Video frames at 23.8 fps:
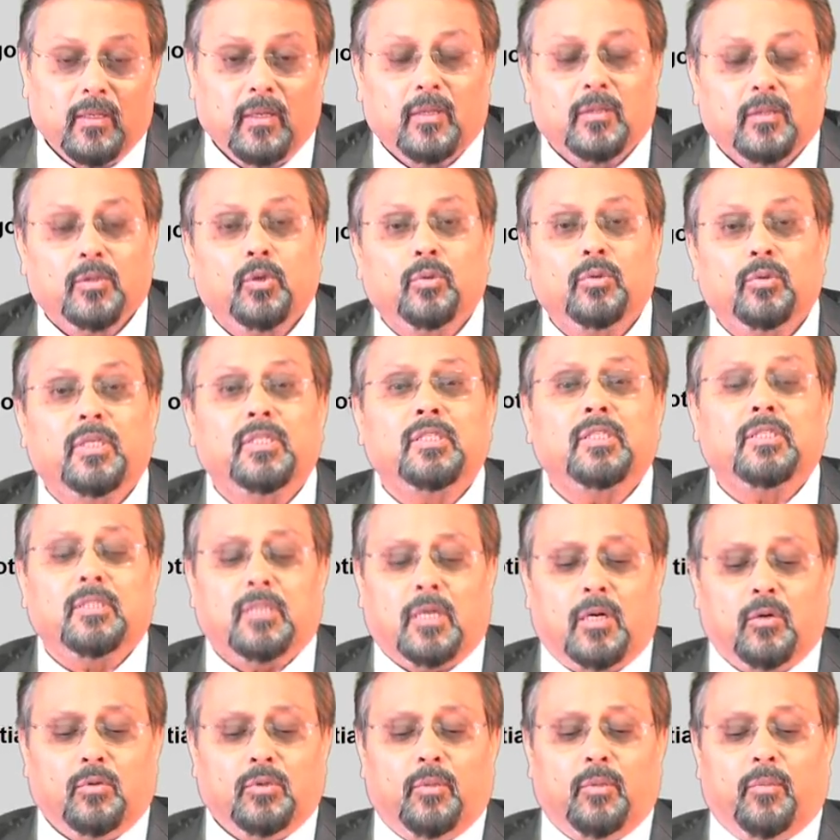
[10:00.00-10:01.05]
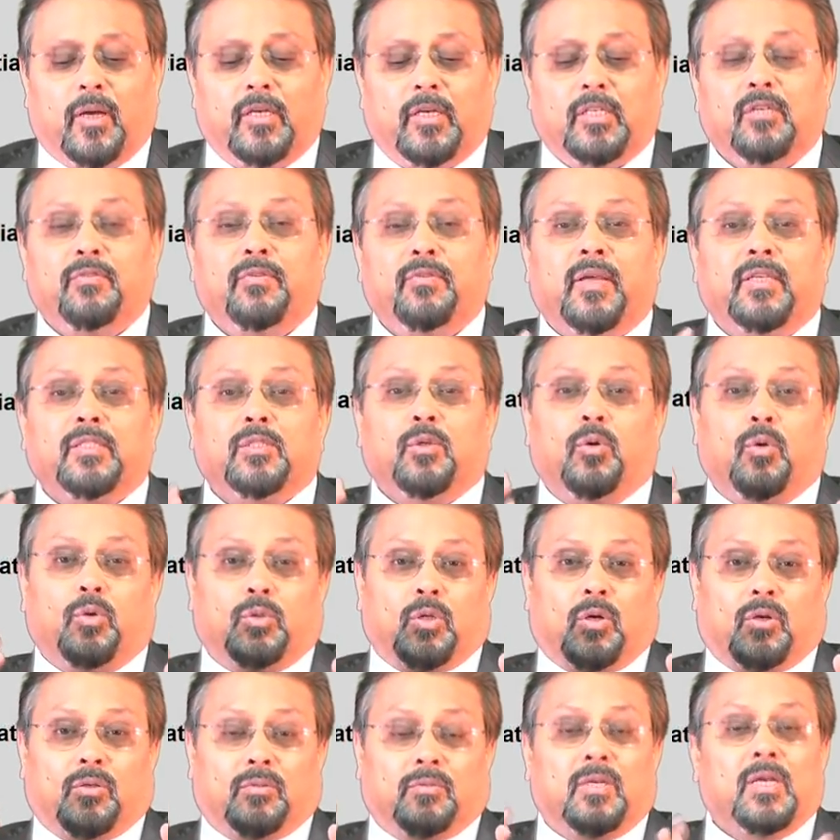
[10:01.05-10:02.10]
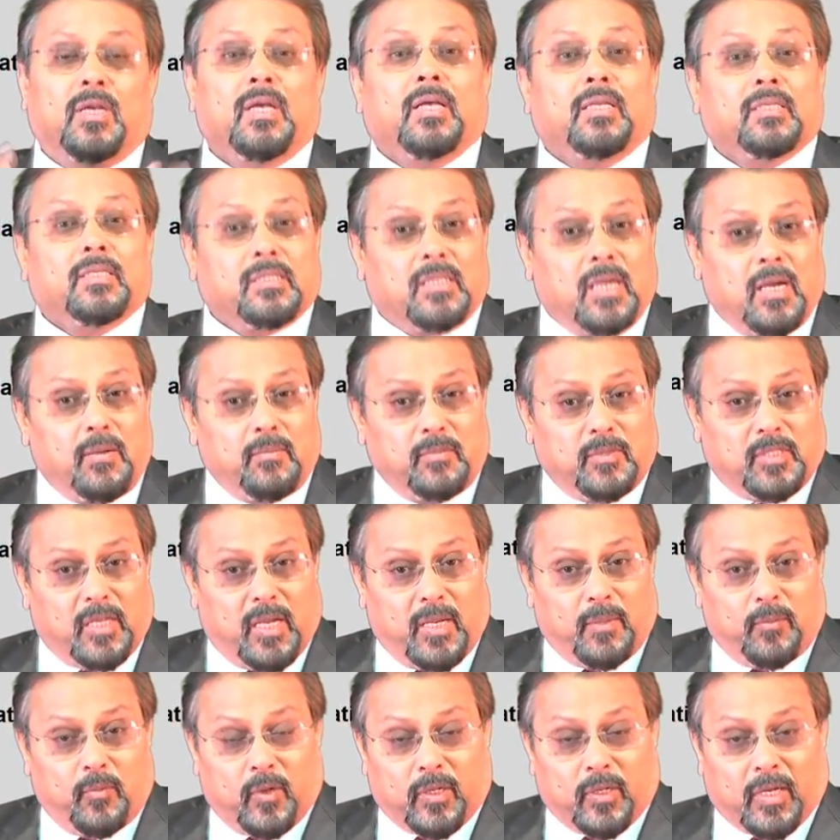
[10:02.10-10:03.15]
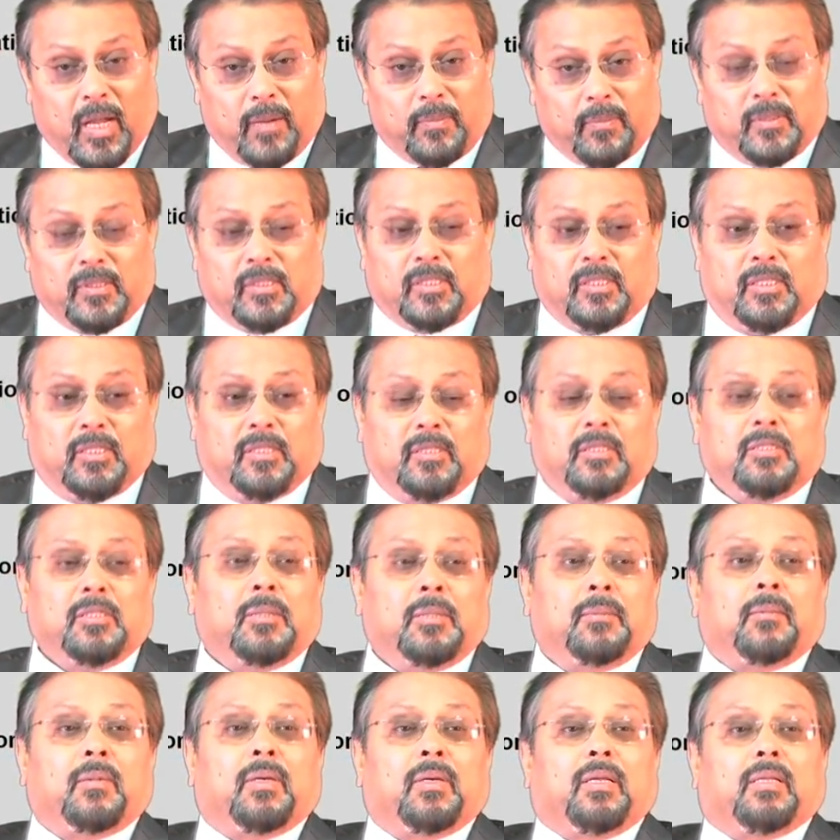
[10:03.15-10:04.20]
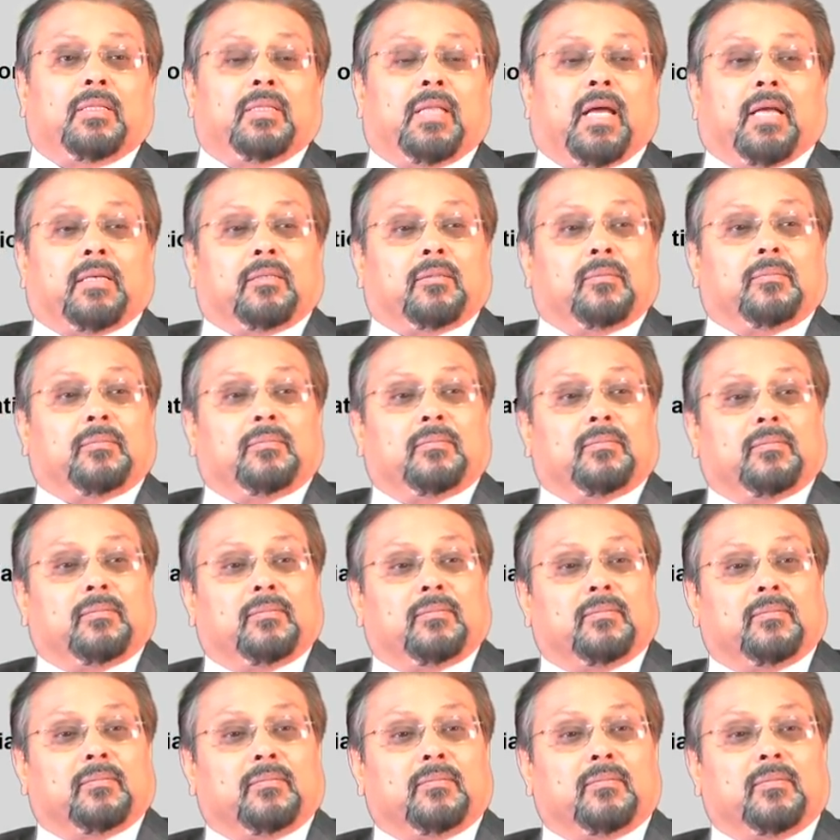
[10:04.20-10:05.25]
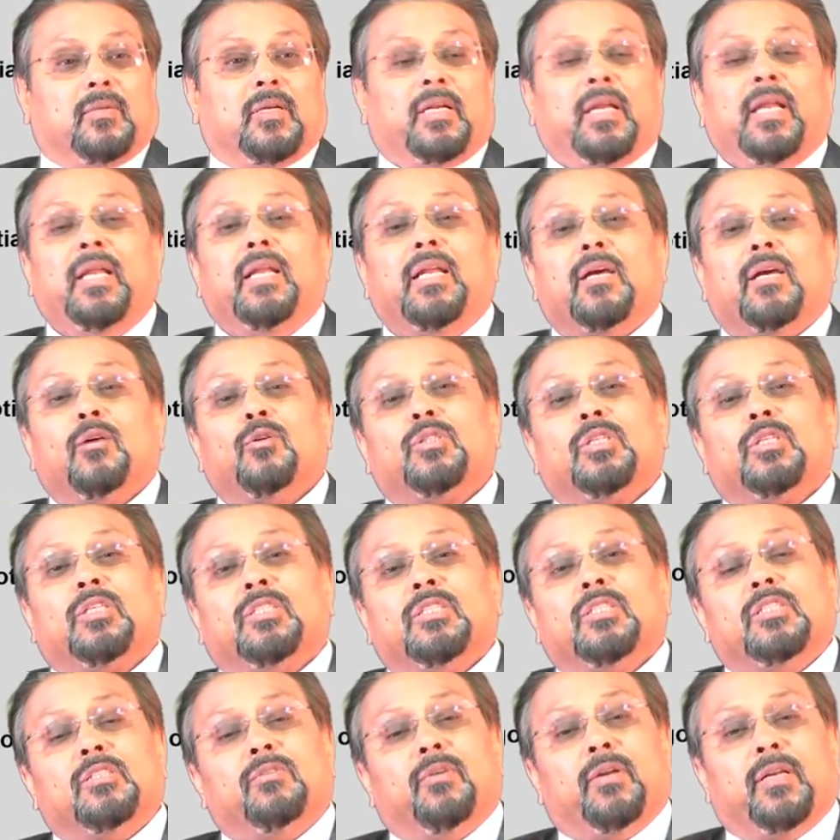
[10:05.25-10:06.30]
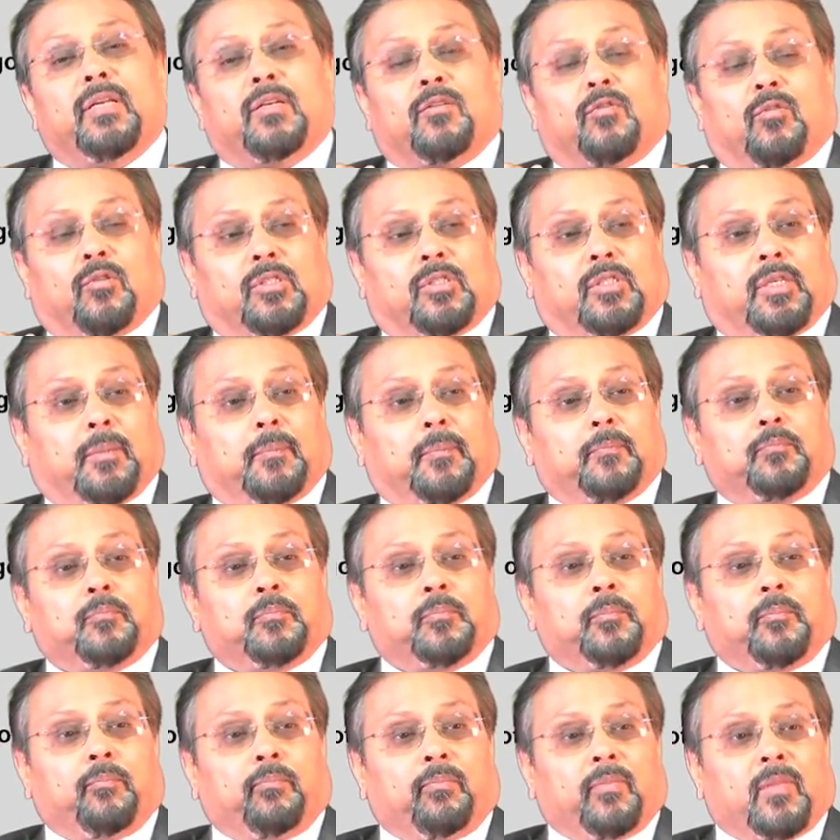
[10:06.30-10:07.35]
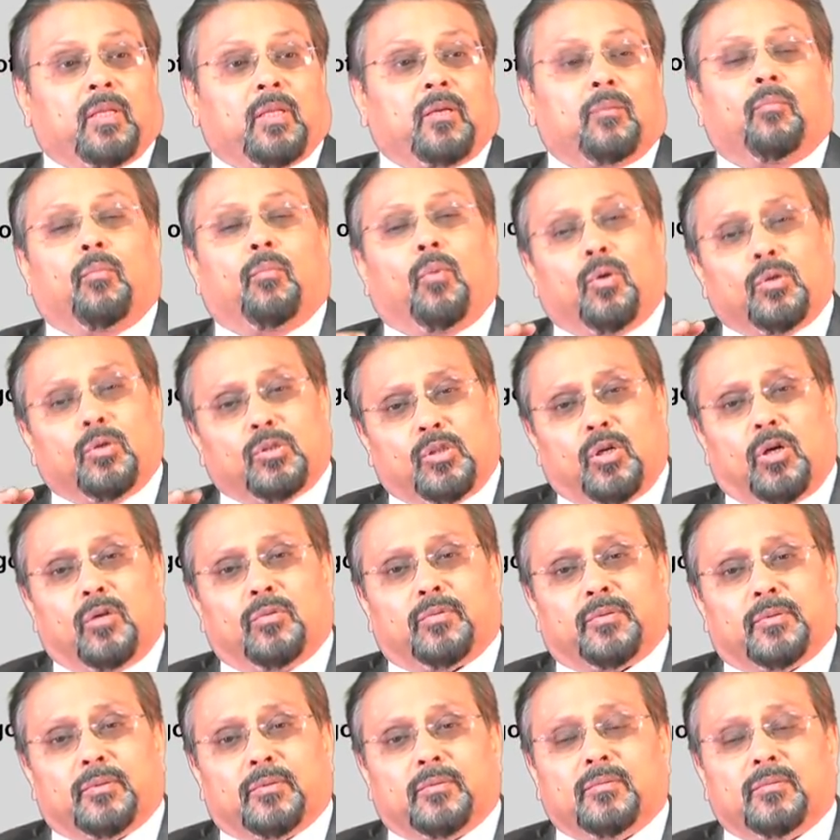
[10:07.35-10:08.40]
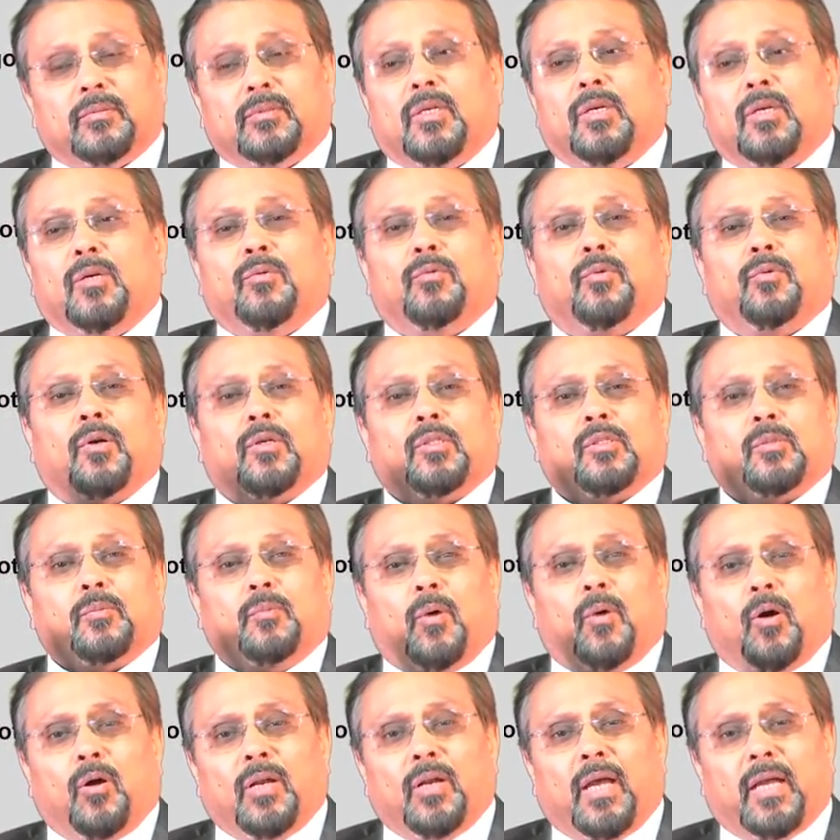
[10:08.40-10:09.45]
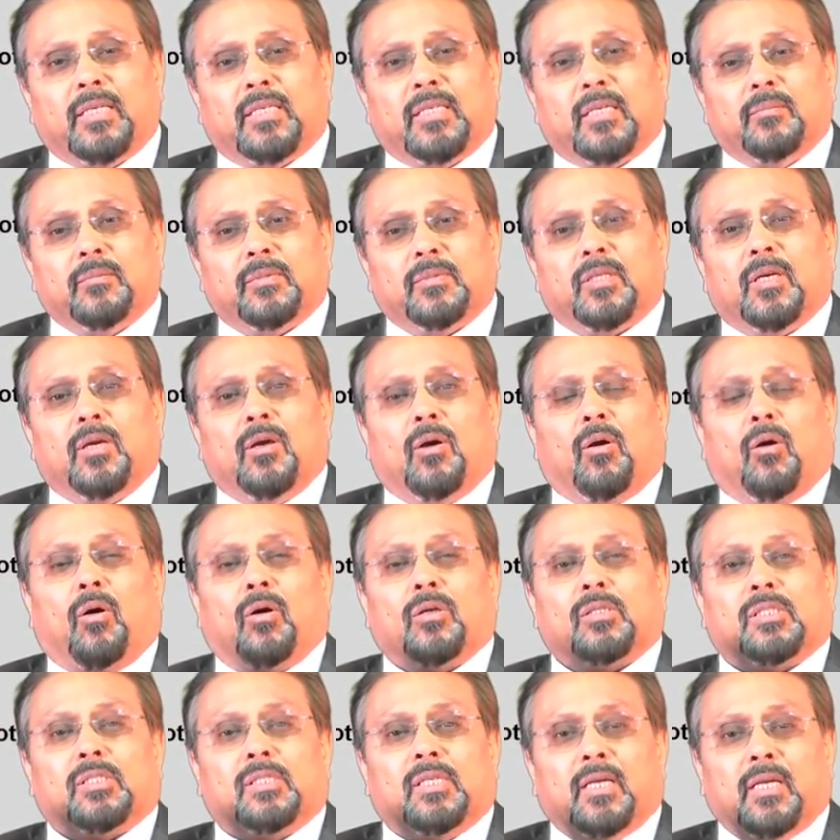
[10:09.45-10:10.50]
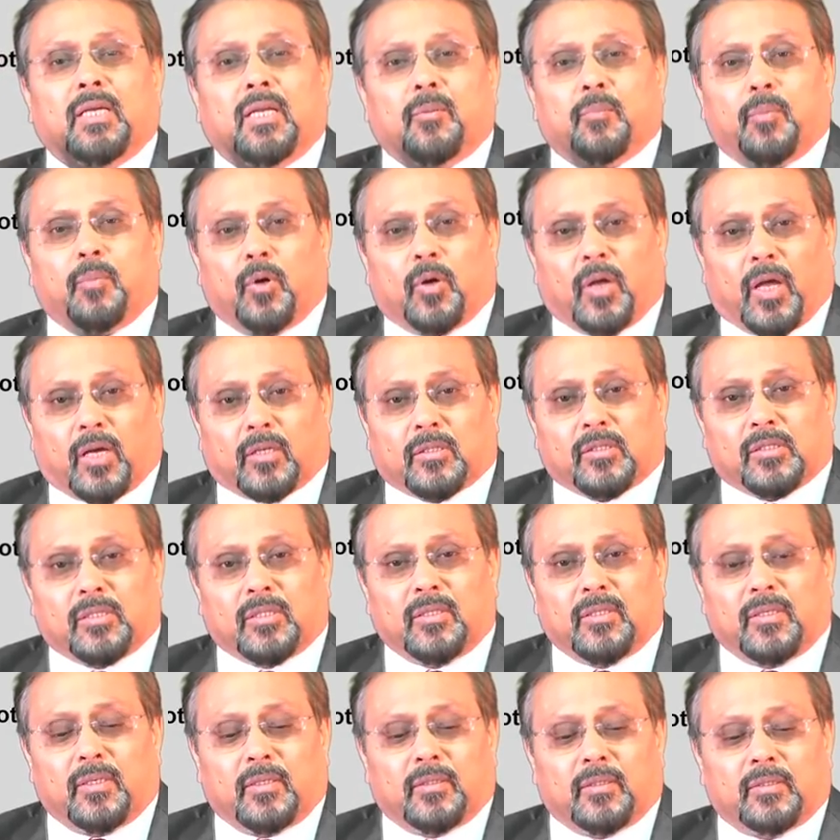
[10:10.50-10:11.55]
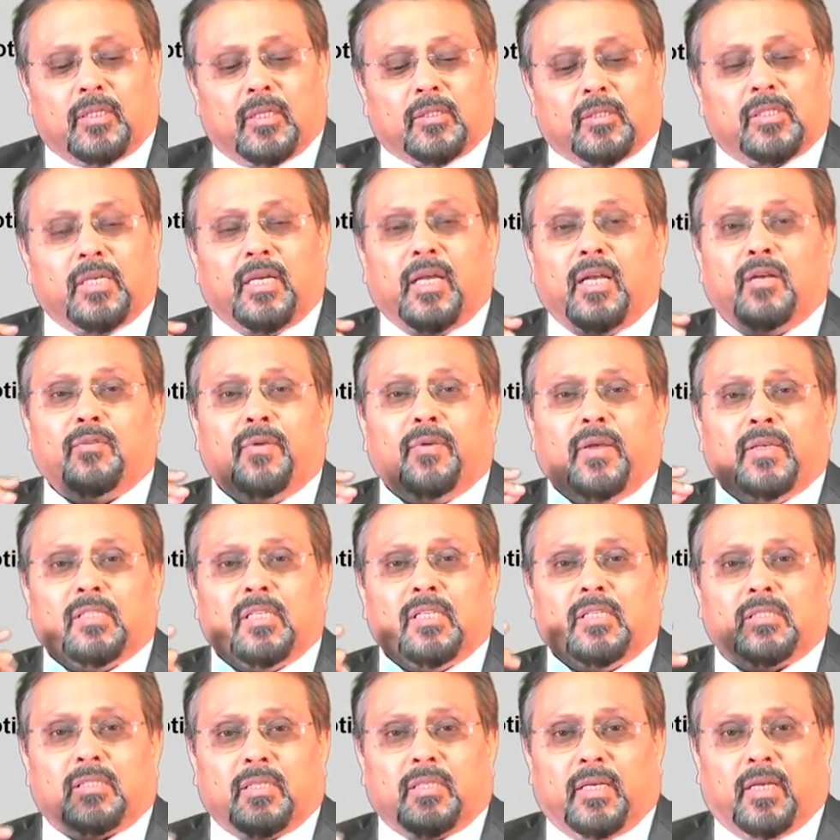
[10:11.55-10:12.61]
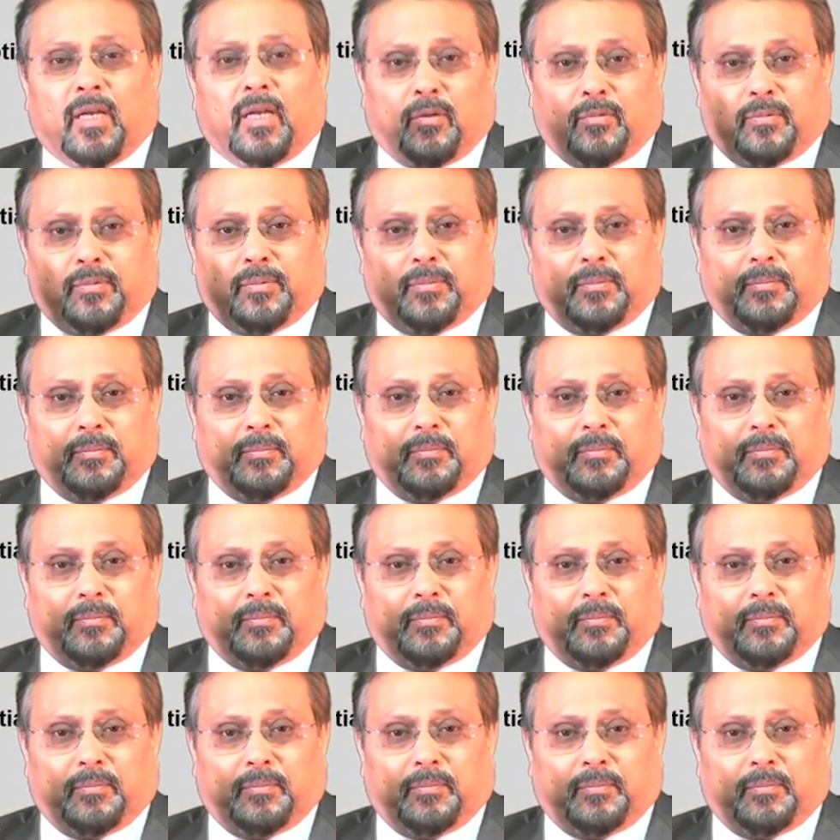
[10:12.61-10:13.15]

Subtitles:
So this is how the multi-phase goes on. Sometime what happens is that renegotiation is very interesting. Most often for small items or single products, the single phase is enough.